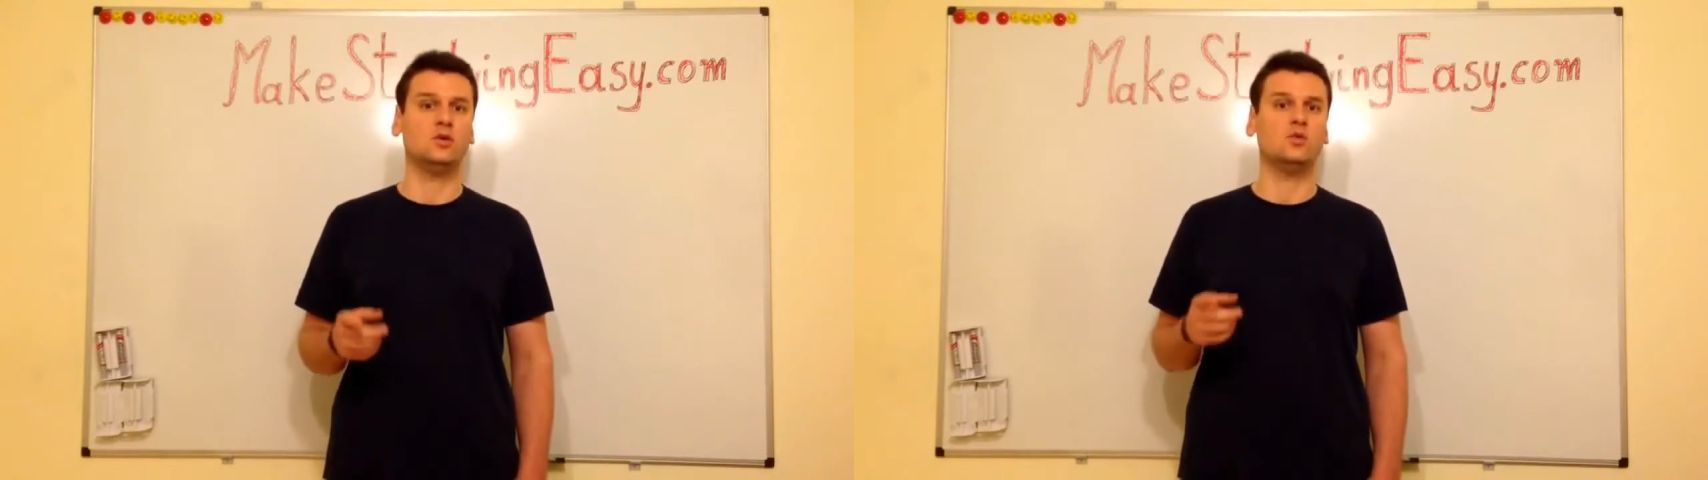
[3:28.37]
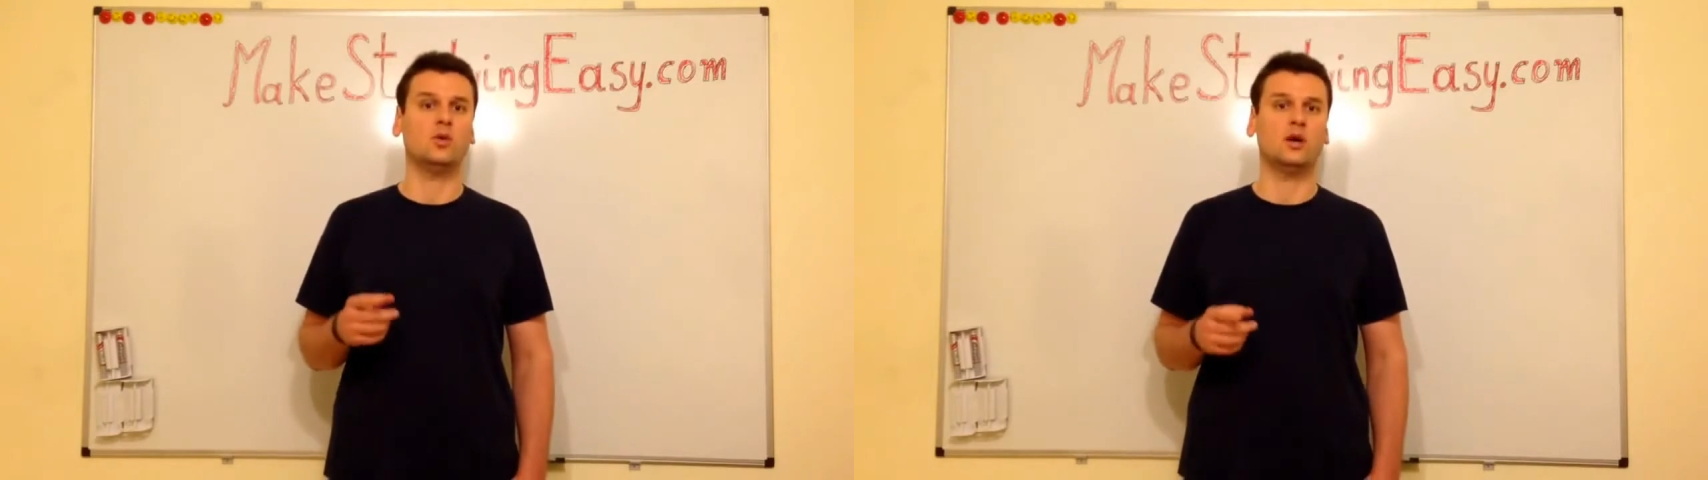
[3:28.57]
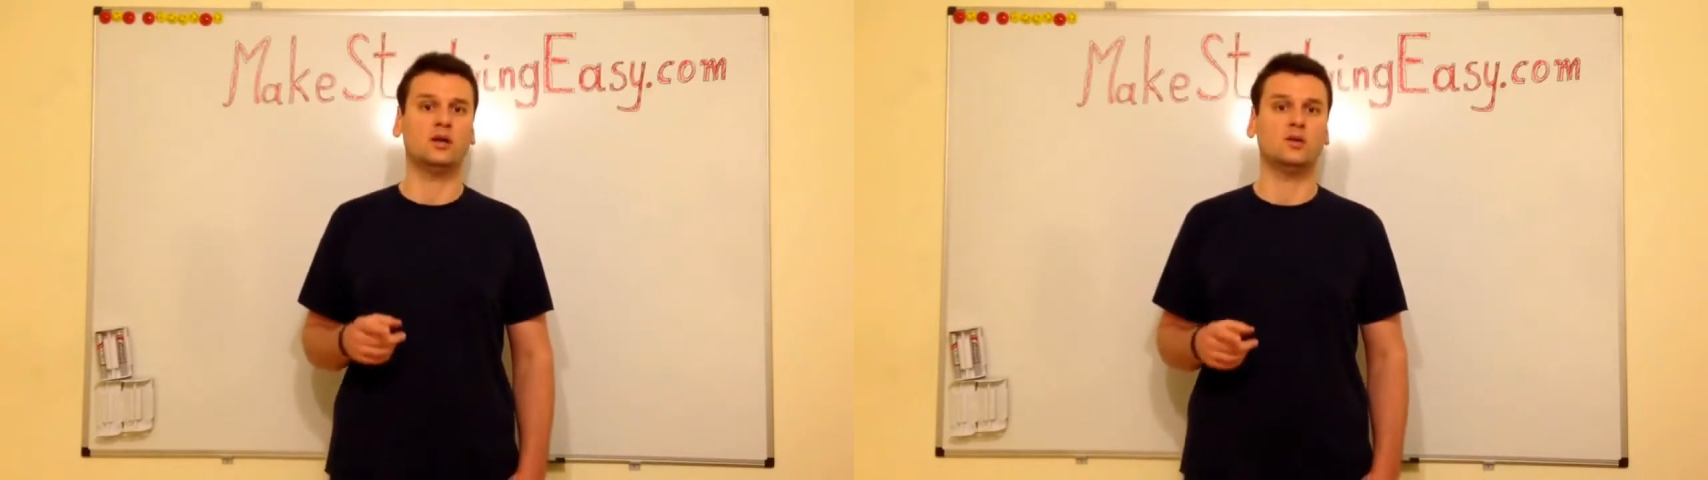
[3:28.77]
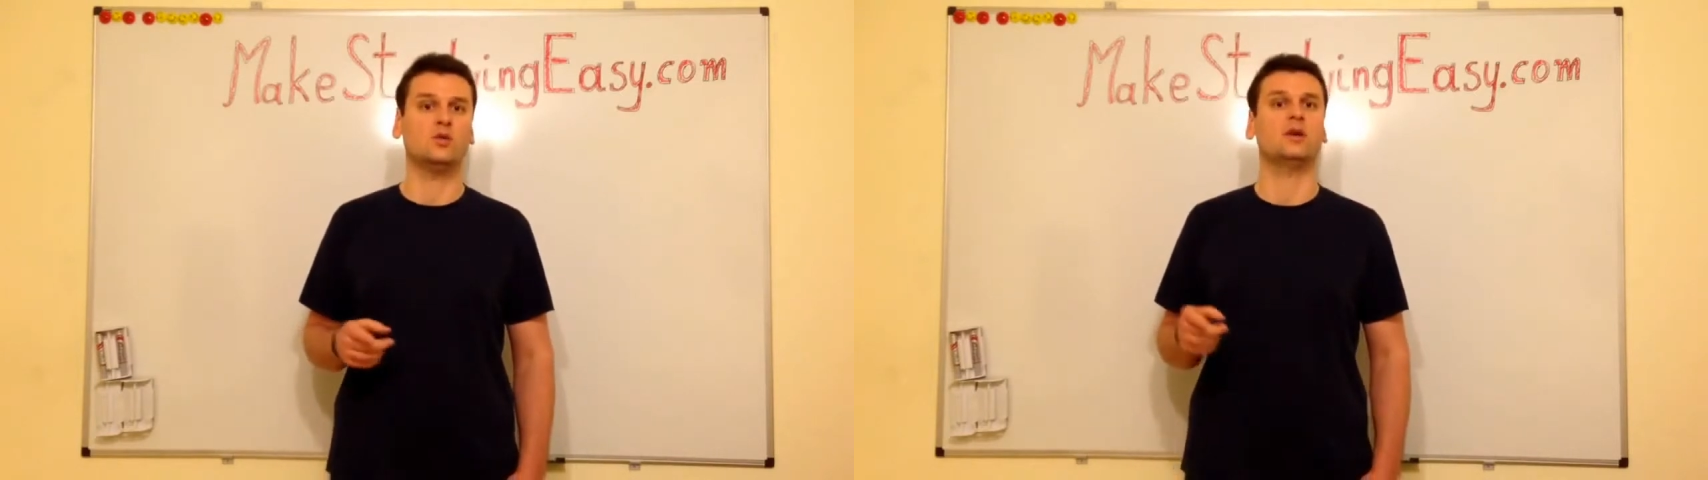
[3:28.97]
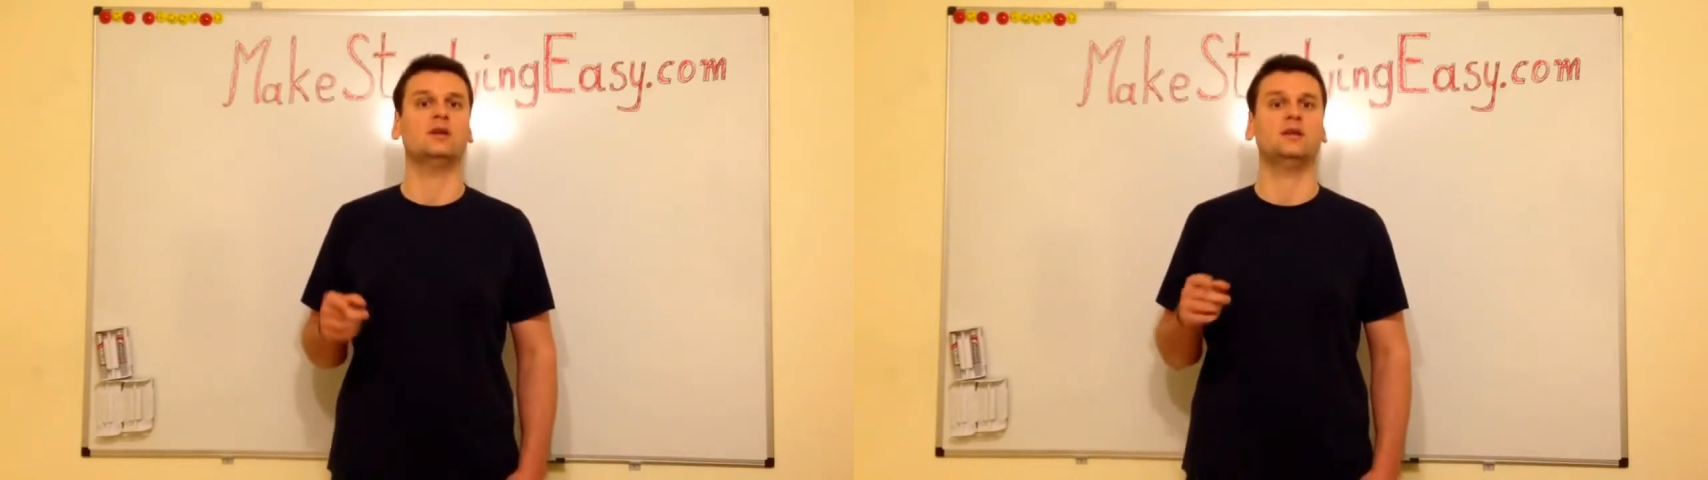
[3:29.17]
one who
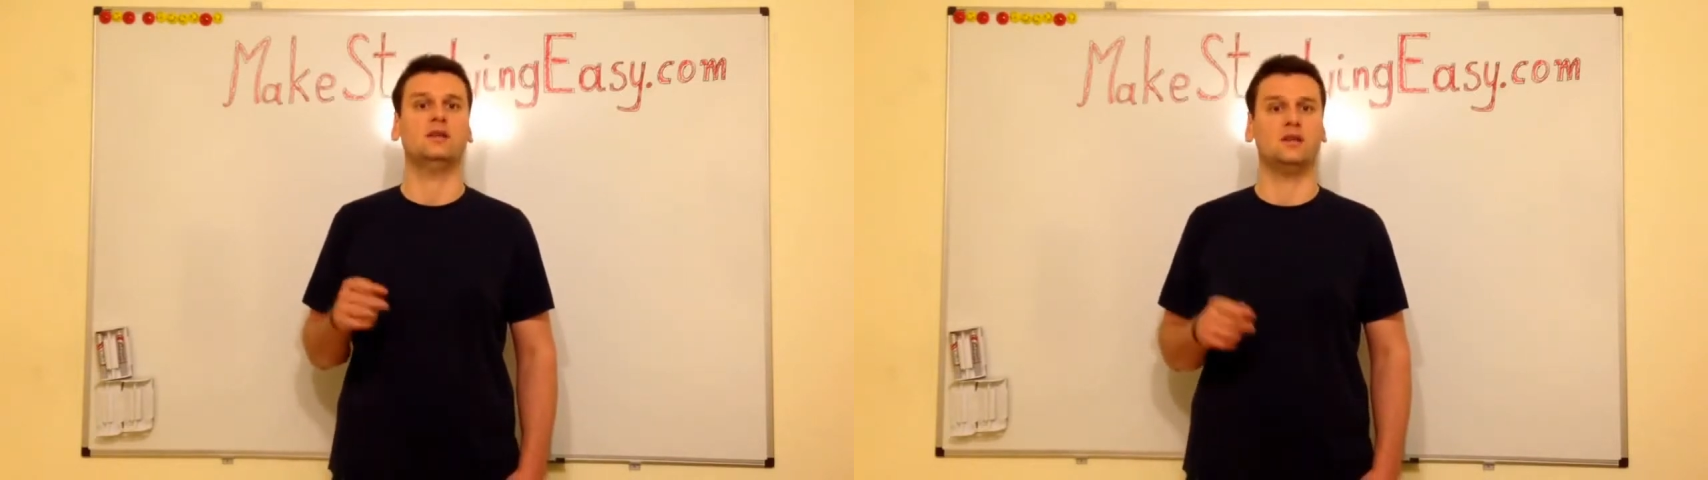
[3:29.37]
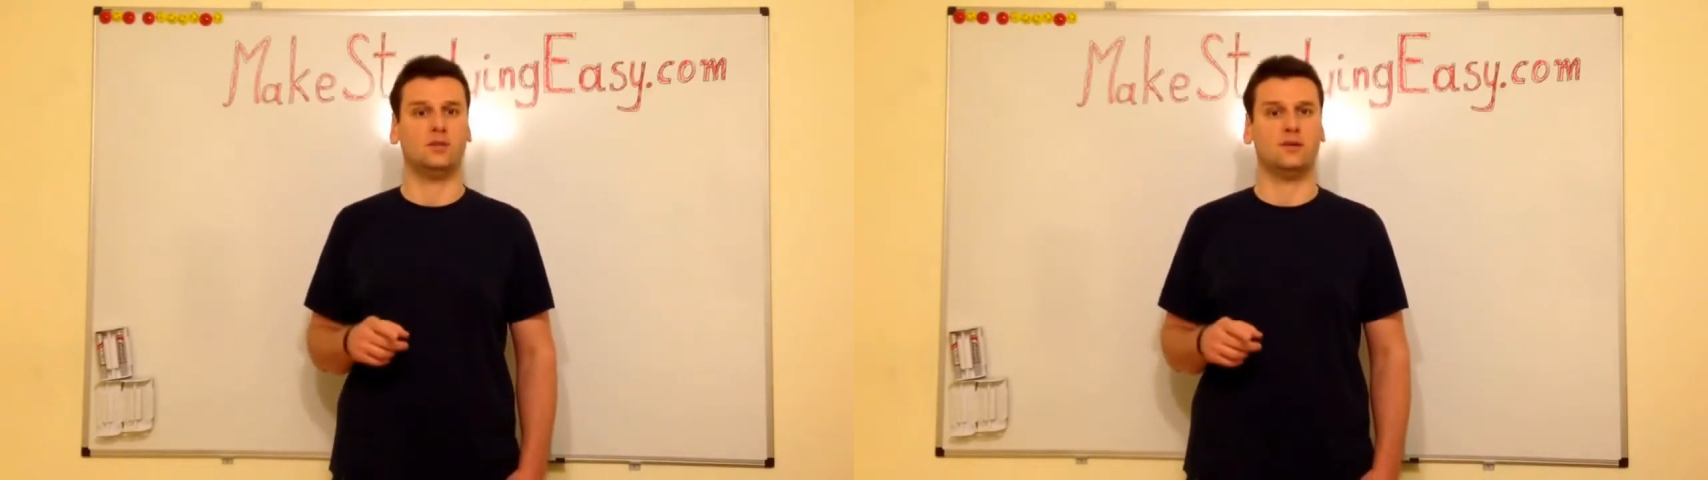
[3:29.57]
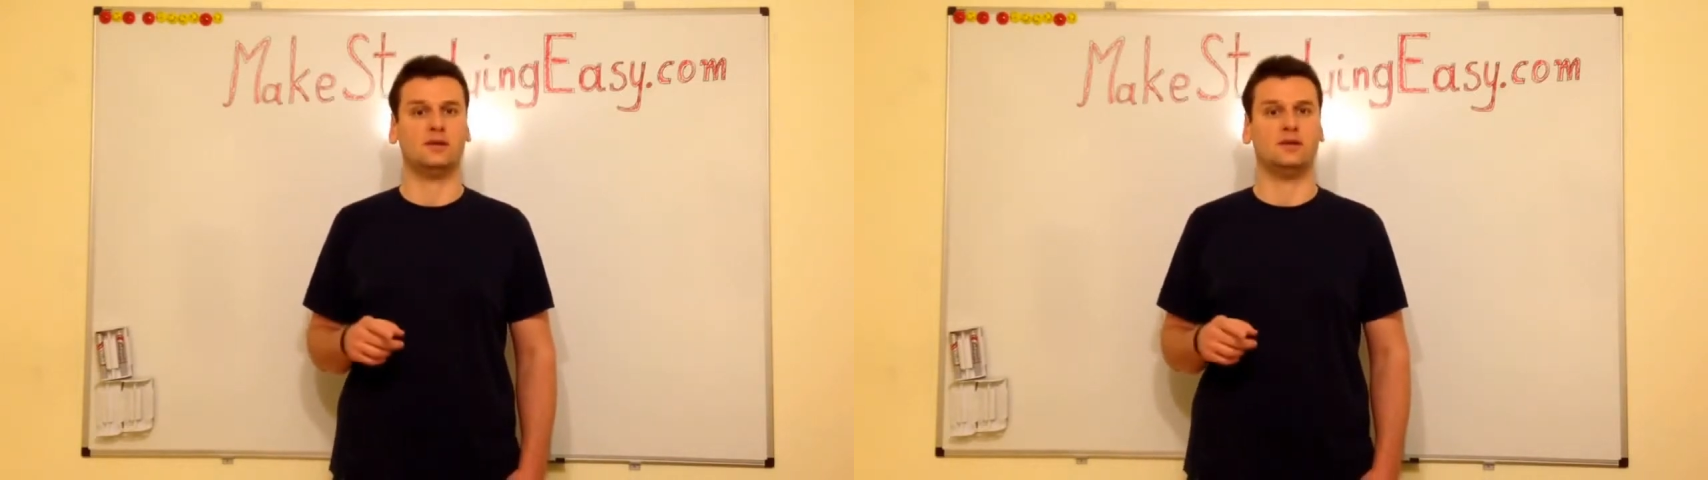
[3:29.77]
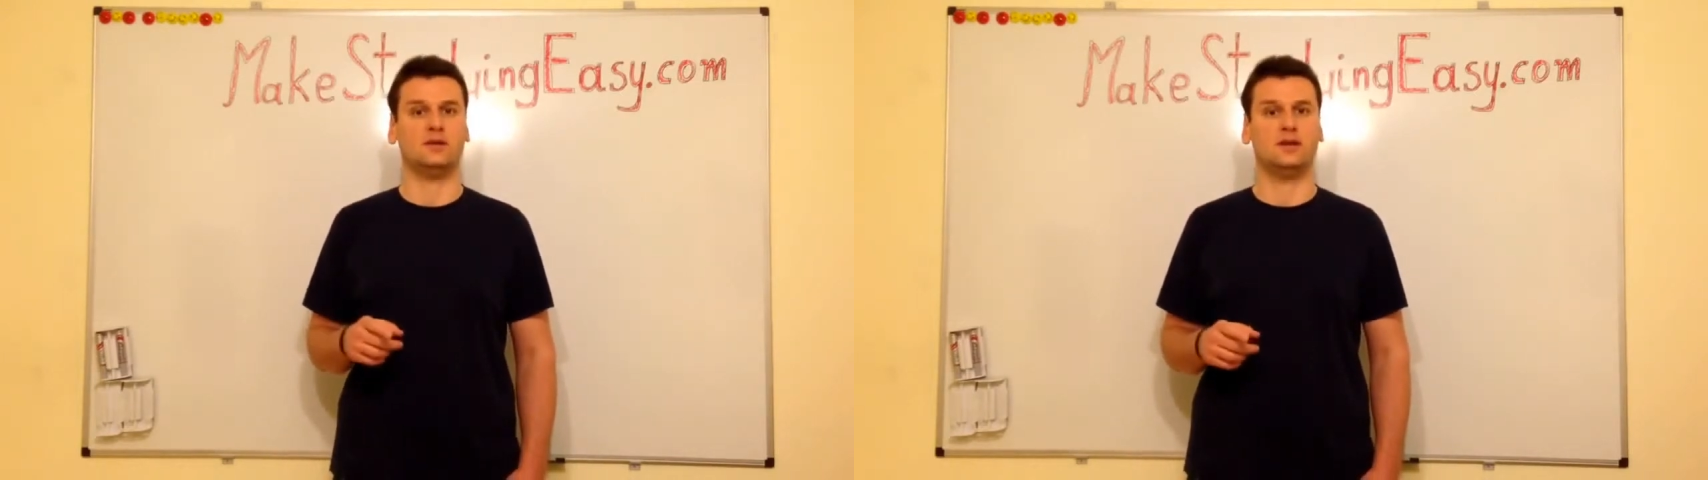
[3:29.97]
can deal with it.